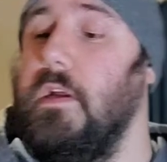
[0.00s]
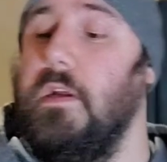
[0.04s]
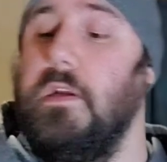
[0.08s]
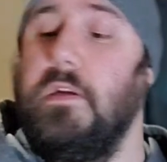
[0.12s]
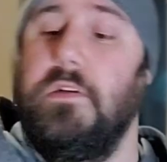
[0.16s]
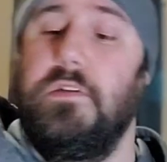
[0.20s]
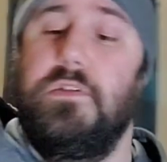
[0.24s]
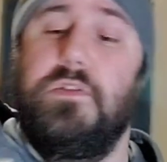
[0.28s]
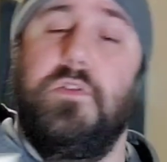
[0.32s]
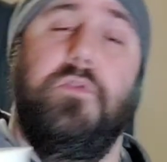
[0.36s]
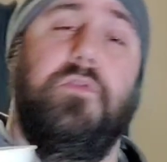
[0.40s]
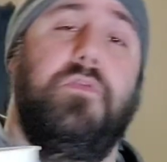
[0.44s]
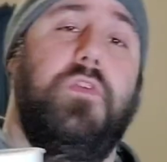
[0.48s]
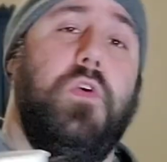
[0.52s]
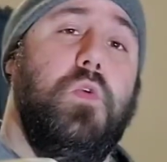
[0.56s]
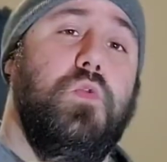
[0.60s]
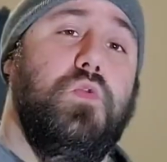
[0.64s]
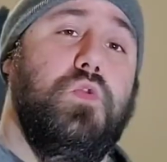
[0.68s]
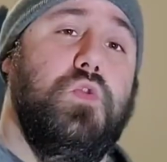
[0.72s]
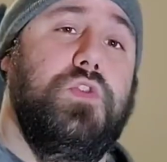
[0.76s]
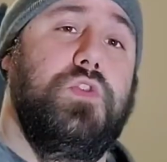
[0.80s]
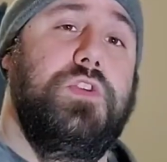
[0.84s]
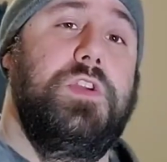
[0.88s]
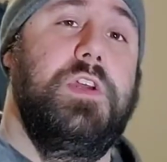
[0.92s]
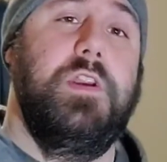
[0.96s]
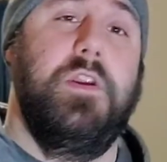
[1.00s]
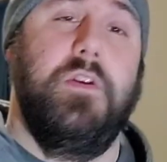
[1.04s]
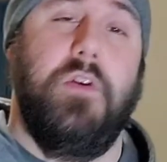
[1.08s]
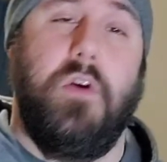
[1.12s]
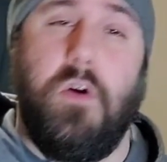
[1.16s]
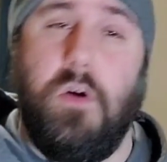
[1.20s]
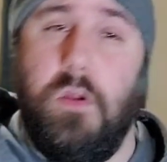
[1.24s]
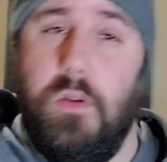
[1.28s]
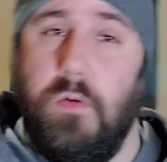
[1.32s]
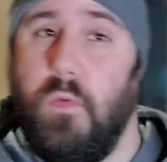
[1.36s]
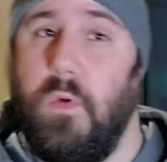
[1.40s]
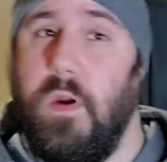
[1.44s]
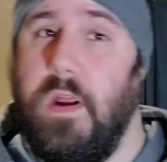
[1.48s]
So Folgers did an
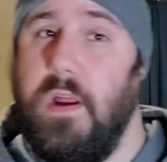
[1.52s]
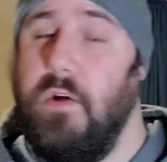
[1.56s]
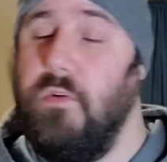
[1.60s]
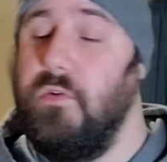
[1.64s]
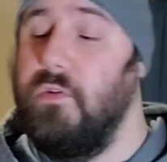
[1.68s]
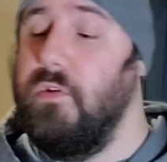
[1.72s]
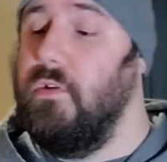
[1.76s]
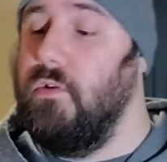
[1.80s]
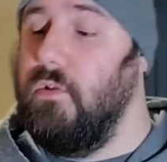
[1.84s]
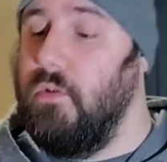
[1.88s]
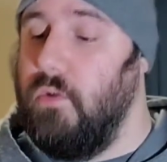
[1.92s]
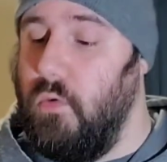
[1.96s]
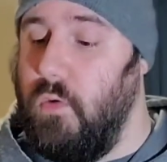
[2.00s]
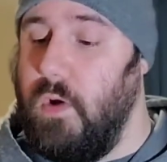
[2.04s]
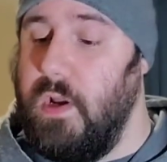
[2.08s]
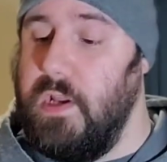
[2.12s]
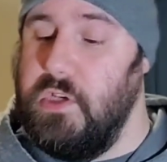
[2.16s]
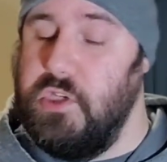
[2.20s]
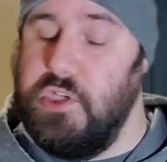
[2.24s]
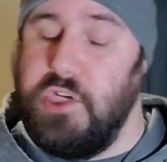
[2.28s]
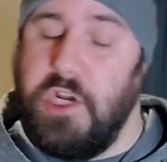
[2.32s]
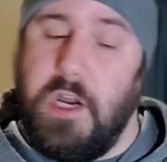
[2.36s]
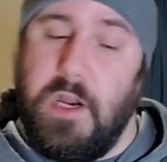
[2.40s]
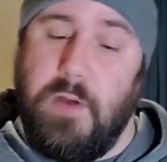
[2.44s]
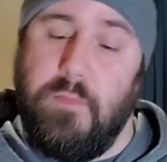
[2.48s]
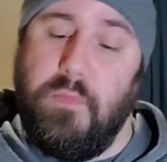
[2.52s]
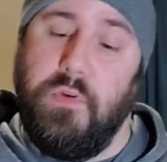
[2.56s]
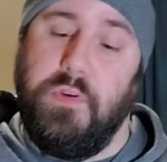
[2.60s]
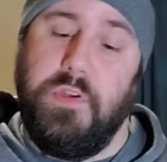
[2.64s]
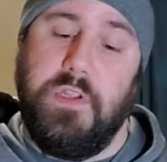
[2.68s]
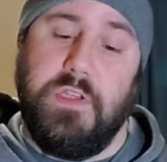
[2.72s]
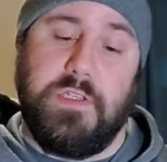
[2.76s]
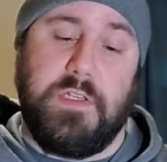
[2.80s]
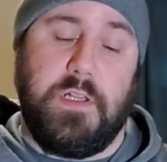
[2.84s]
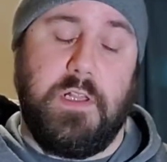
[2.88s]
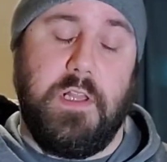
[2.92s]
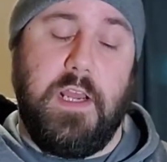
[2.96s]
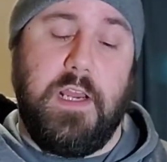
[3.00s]
all around great job on this
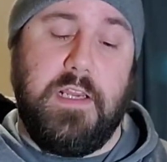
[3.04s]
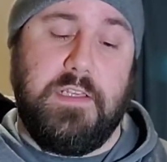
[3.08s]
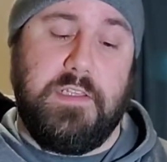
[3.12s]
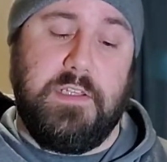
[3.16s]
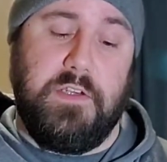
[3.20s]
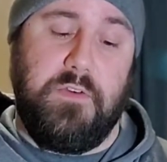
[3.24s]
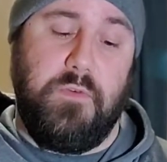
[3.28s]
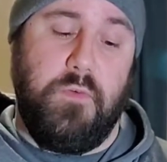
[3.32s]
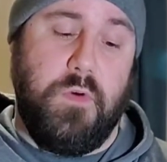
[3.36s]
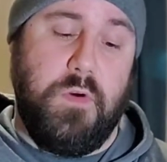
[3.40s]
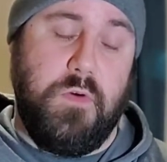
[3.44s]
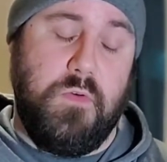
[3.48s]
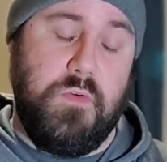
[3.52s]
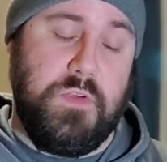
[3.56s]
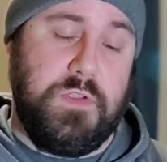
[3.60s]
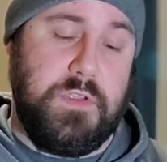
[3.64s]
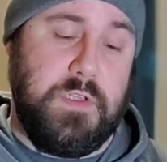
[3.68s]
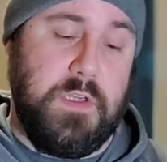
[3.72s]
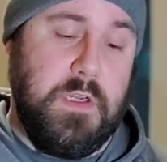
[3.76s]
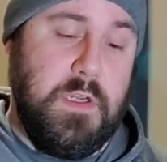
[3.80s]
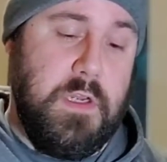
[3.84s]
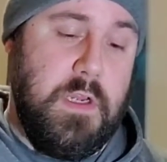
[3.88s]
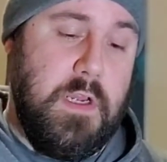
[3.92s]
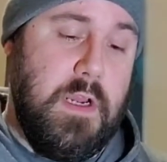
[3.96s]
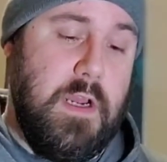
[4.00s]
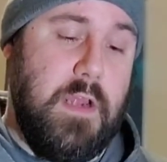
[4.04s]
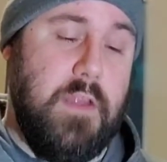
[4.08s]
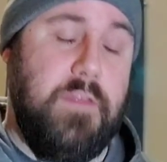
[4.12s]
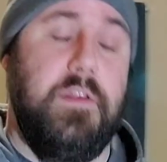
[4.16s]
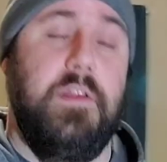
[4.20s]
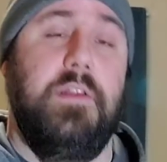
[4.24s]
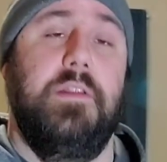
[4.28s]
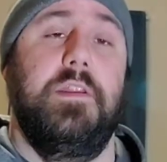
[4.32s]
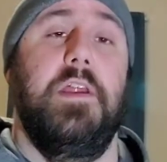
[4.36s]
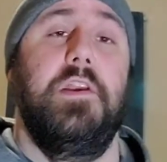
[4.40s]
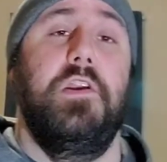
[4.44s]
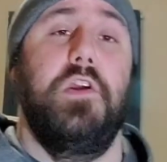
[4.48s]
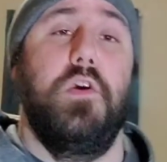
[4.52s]
classic roast. I think
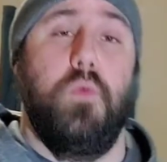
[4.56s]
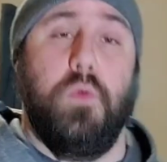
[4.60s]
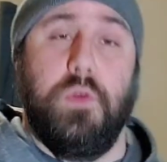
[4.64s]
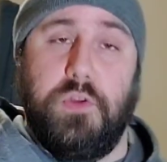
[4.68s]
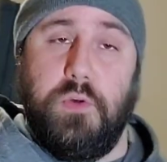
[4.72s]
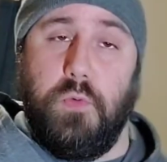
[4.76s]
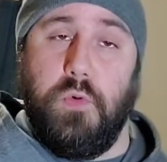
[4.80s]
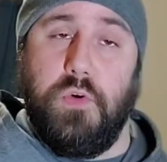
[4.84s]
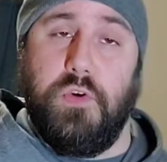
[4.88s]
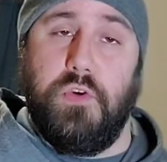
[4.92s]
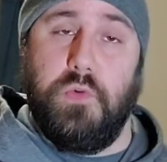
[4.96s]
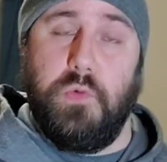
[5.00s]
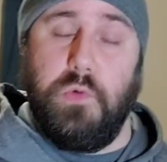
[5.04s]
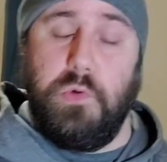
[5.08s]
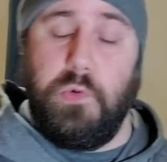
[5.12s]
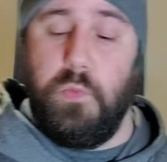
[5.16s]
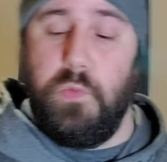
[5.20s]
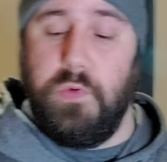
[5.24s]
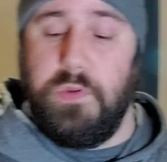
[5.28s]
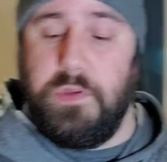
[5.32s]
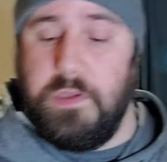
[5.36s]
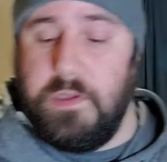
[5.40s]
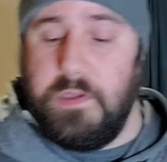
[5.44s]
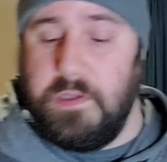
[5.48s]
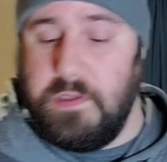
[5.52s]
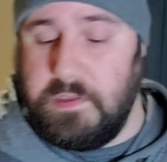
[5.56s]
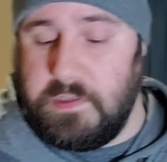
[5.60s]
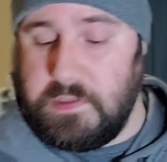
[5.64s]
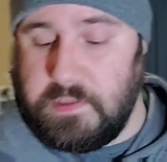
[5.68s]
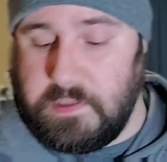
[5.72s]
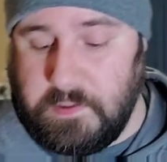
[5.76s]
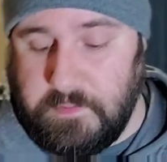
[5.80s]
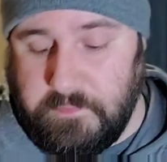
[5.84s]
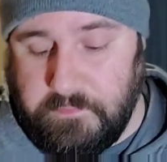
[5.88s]
they know what they were doing with this.